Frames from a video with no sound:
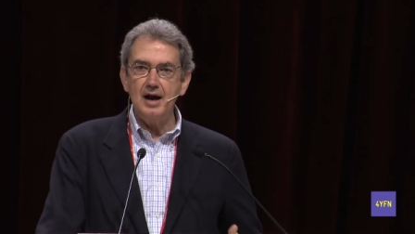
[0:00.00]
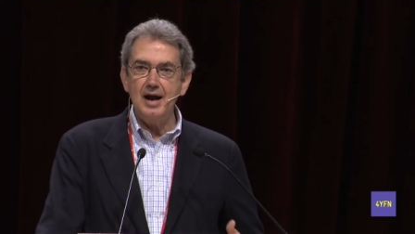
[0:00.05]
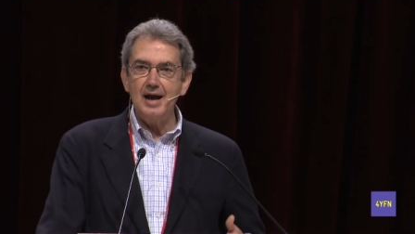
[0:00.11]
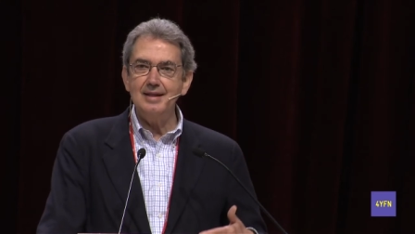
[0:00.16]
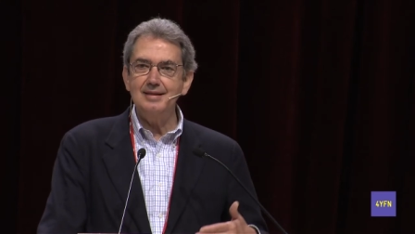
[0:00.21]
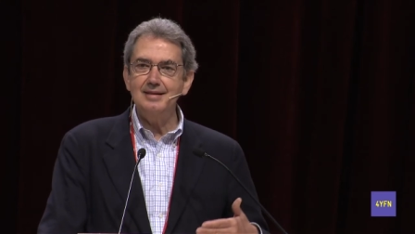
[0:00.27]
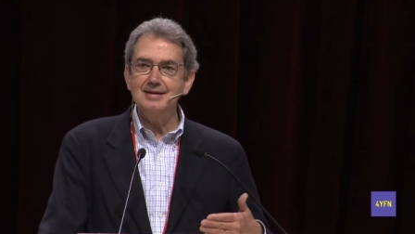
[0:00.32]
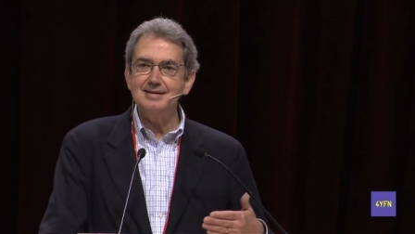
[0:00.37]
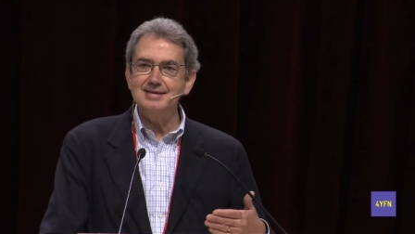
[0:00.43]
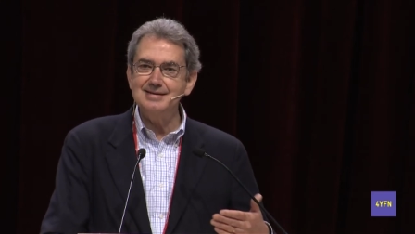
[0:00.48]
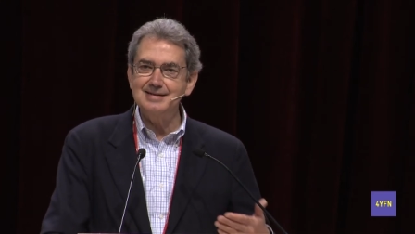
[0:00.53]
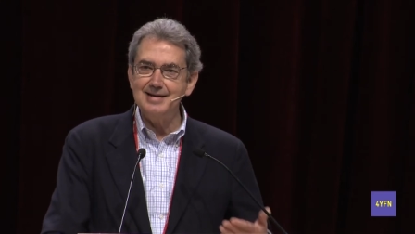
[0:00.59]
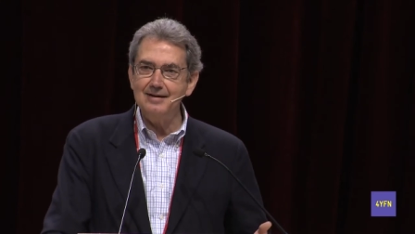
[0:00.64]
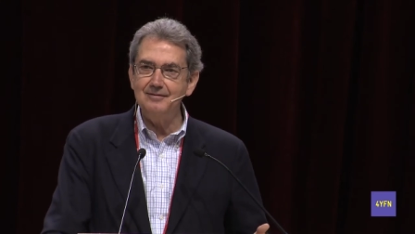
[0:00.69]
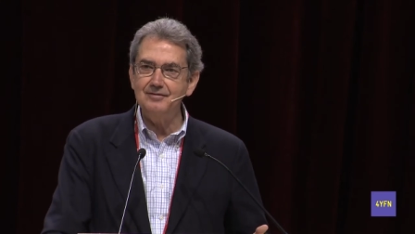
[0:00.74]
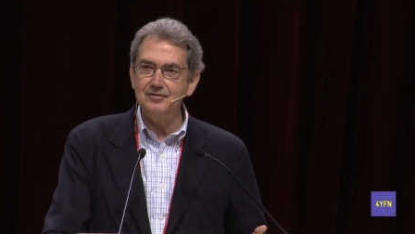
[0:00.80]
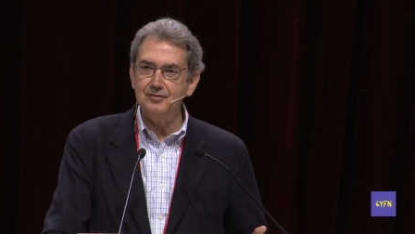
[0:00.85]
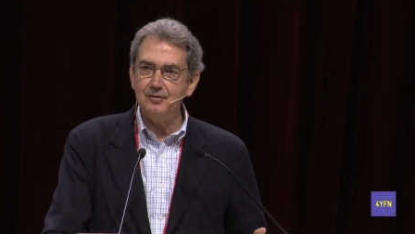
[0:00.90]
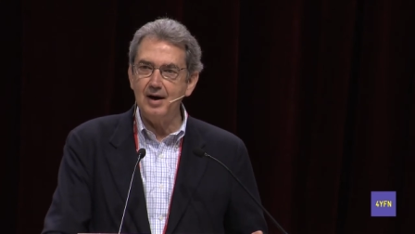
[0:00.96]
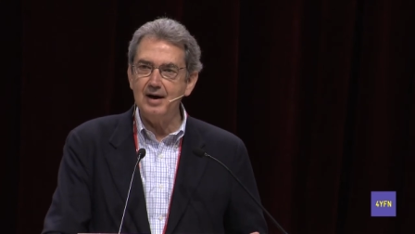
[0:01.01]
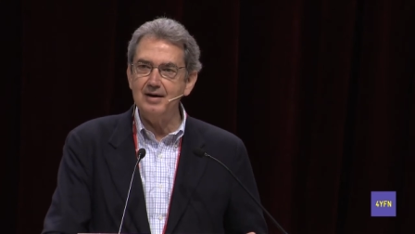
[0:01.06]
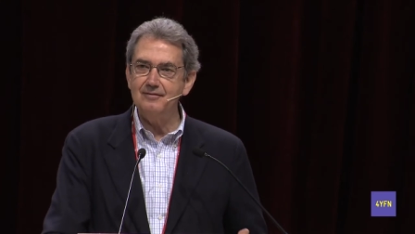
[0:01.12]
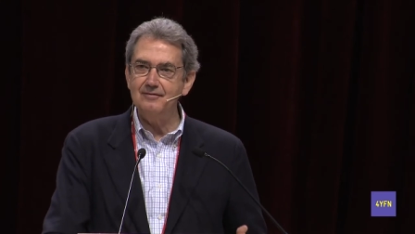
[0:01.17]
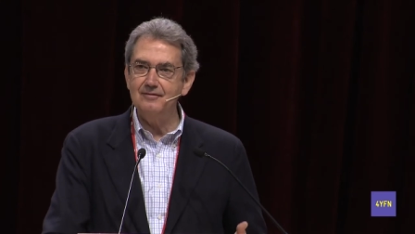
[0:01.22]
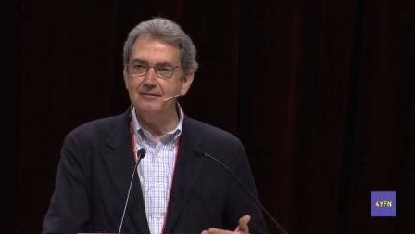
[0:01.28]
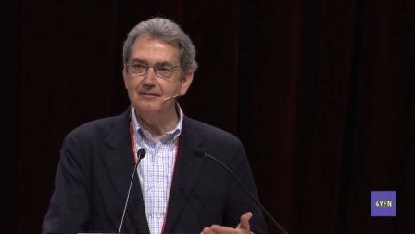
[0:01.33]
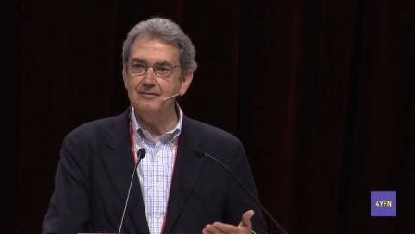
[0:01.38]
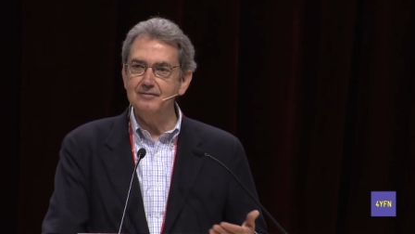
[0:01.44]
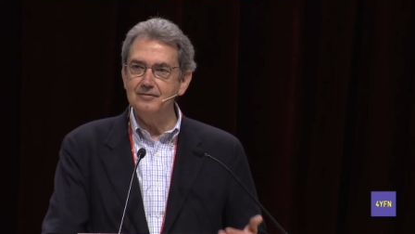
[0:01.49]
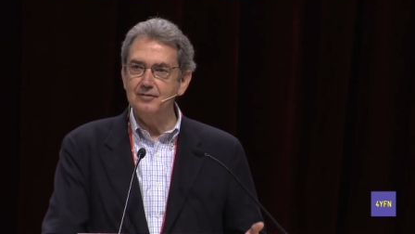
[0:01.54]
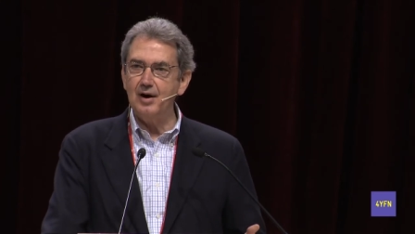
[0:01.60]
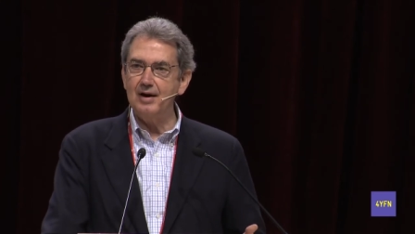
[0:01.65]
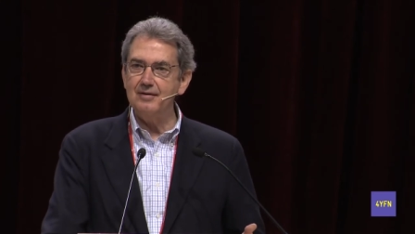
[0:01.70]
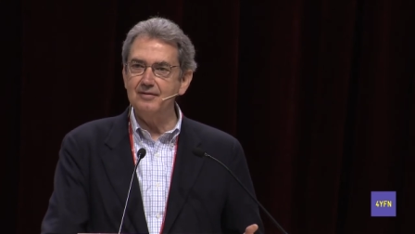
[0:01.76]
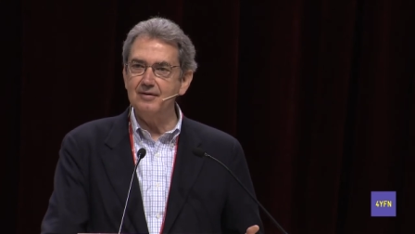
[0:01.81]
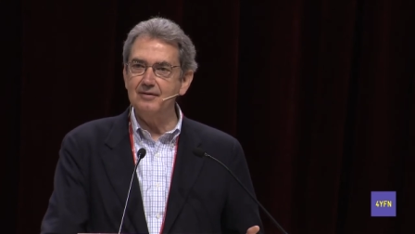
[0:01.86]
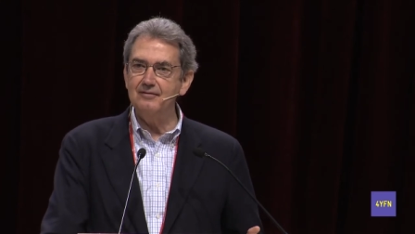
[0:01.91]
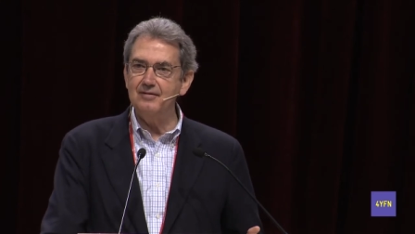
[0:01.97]
and the
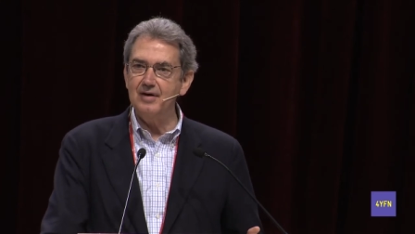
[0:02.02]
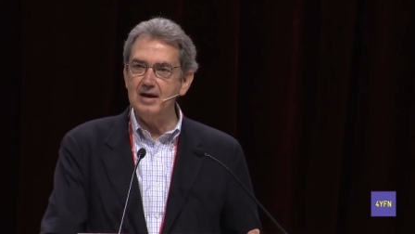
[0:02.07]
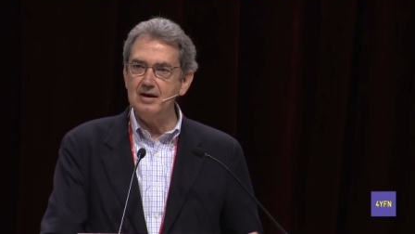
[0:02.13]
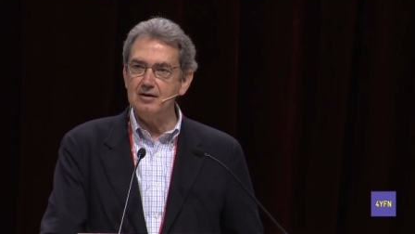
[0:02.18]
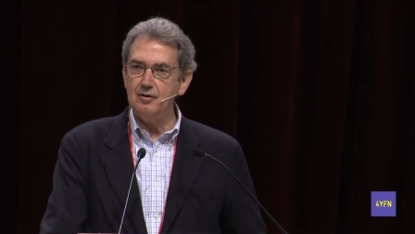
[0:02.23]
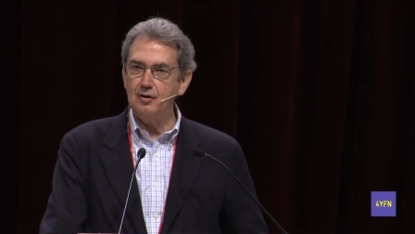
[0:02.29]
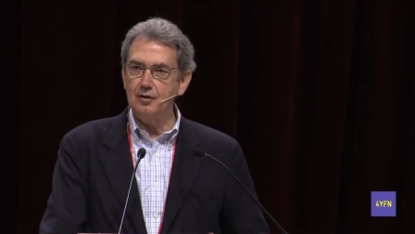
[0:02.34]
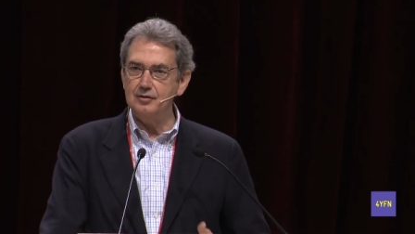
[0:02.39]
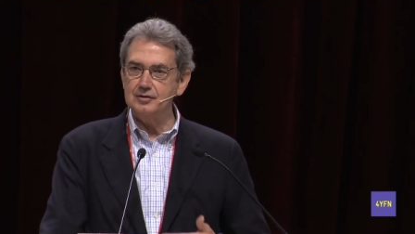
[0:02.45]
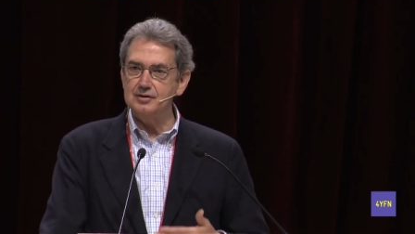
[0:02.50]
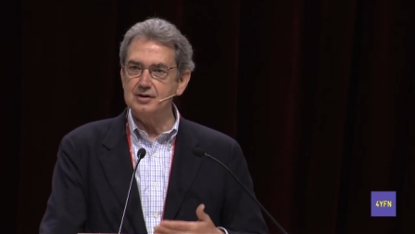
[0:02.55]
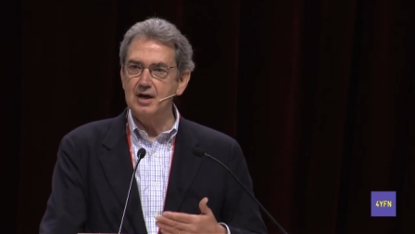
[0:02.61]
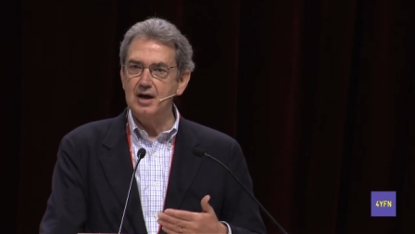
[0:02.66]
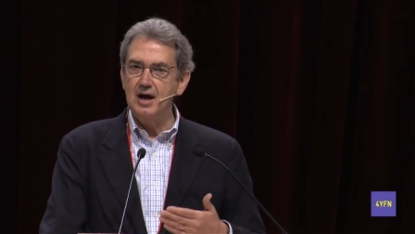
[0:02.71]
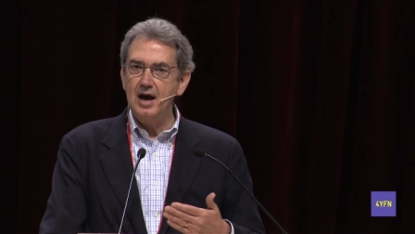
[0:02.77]
self-driving vehicles